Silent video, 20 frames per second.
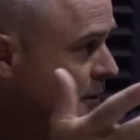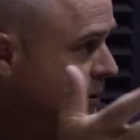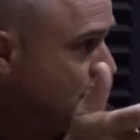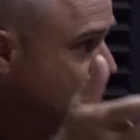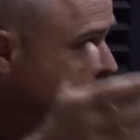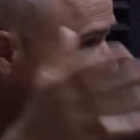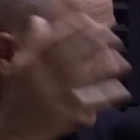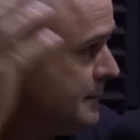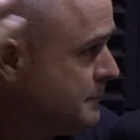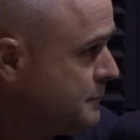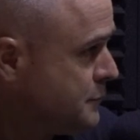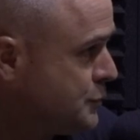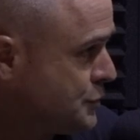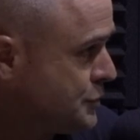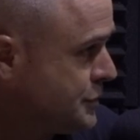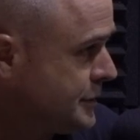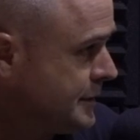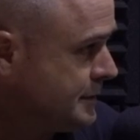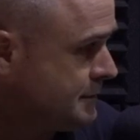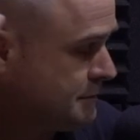the rain
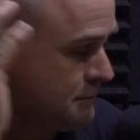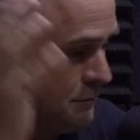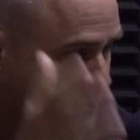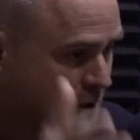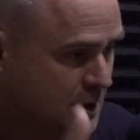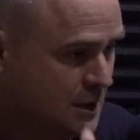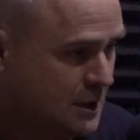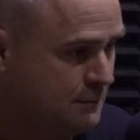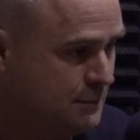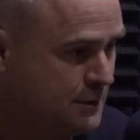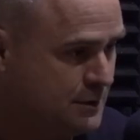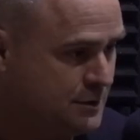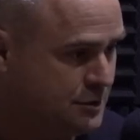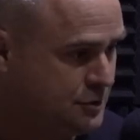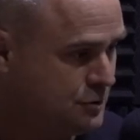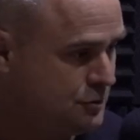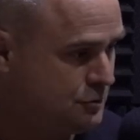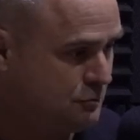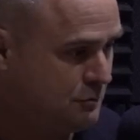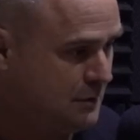pushing
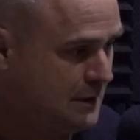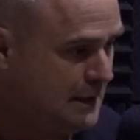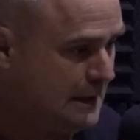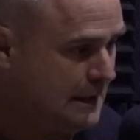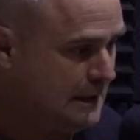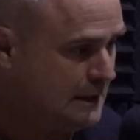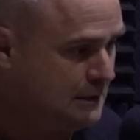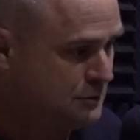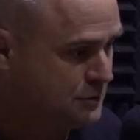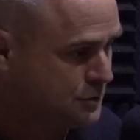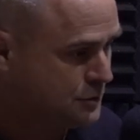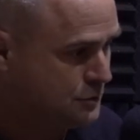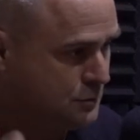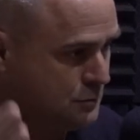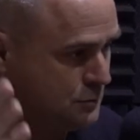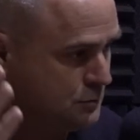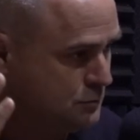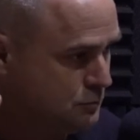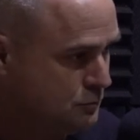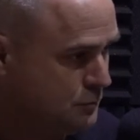garbage
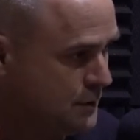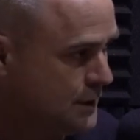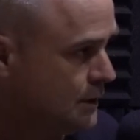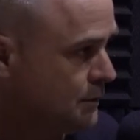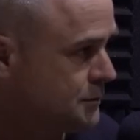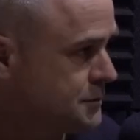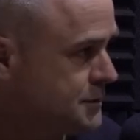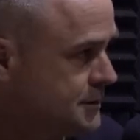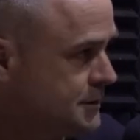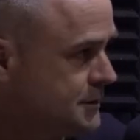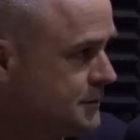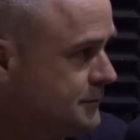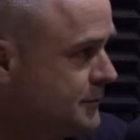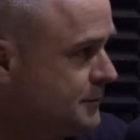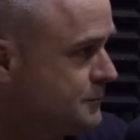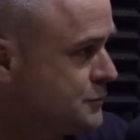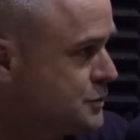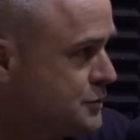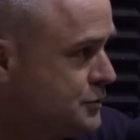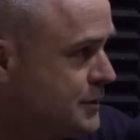into the oceans
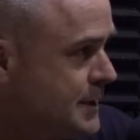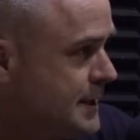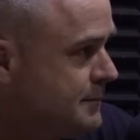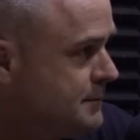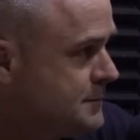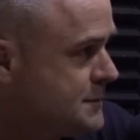from streams,